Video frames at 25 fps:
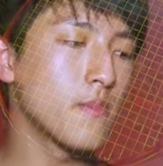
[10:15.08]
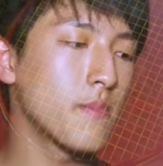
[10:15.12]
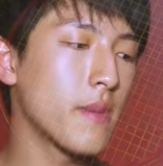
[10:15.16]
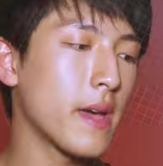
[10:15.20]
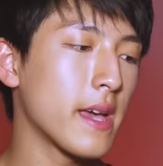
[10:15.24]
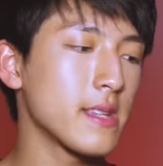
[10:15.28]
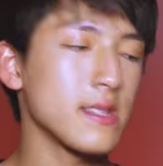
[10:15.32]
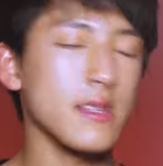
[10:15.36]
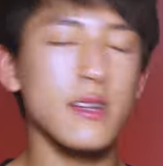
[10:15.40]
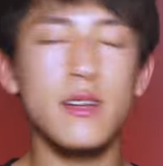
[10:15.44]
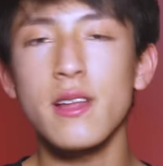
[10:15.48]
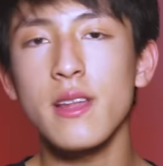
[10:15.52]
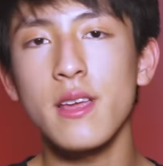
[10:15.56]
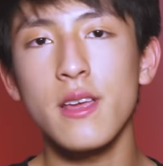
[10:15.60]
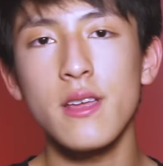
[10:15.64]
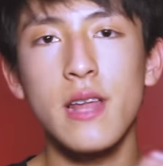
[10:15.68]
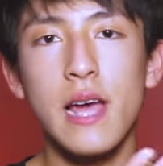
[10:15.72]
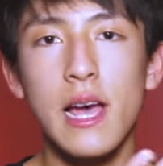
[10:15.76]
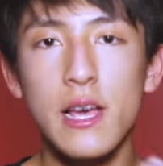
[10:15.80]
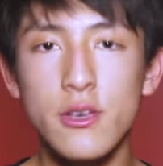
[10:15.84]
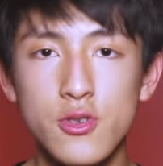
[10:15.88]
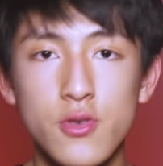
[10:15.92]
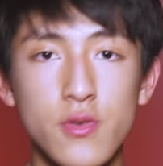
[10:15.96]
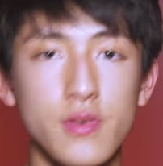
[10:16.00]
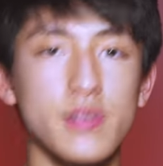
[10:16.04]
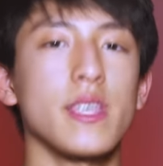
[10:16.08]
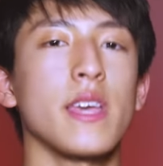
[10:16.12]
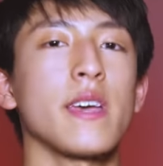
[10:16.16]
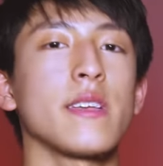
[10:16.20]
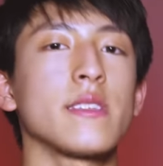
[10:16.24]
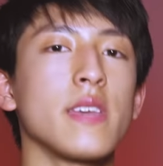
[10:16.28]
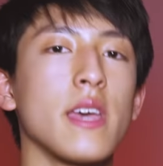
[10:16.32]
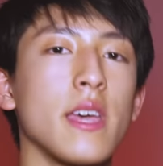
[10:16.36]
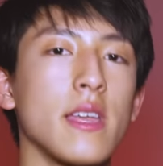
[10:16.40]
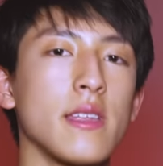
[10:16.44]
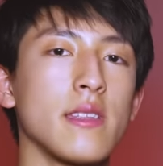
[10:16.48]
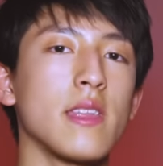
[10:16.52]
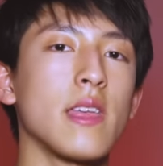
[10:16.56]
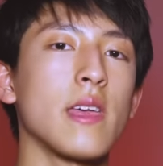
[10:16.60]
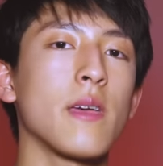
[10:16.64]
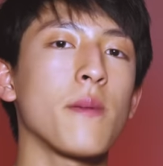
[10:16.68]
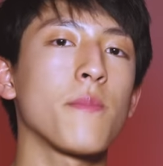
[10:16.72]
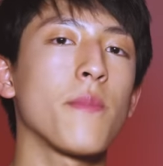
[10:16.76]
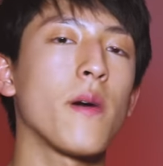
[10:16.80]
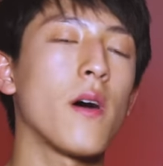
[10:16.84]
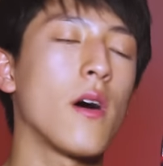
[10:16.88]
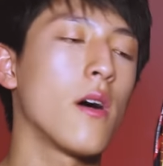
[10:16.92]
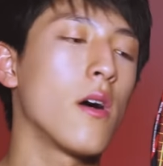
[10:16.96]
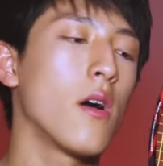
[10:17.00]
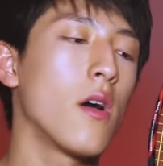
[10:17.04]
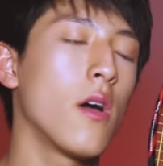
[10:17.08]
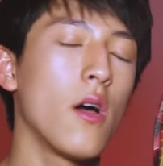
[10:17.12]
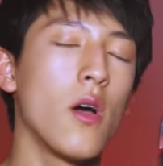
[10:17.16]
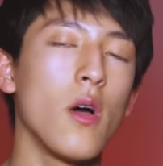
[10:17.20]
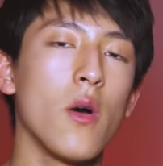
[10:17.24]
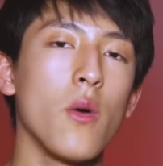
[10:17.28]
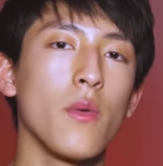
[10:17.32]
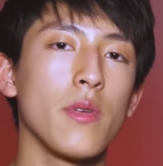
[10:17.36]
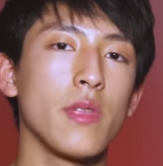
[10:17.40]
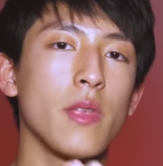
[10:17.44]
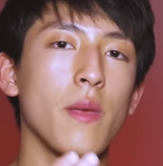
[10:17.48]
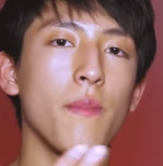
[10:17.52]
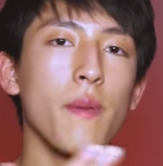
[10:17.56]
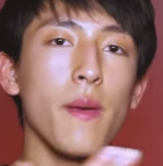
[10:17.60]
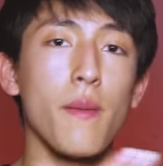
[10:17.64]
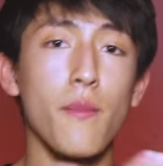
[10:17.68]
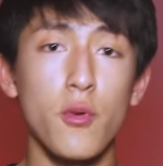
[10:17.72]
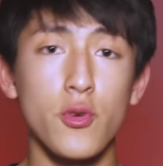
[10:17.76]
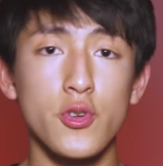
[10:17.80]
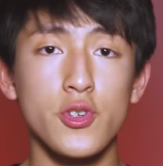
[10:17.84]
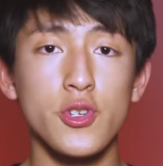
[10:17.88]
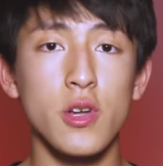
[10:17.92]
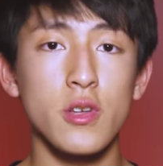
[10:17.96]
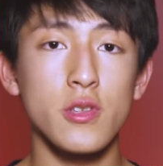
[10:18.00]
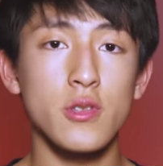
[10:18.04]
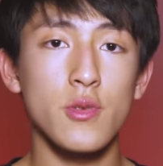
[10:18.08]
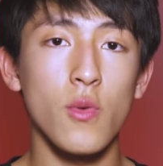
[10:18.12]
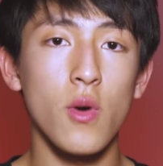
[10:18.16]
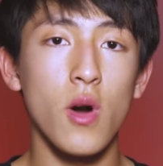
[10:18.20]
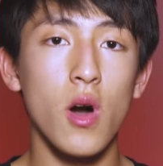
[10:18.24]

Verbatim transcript: basically an Astrox 88D but with a bit more shuttle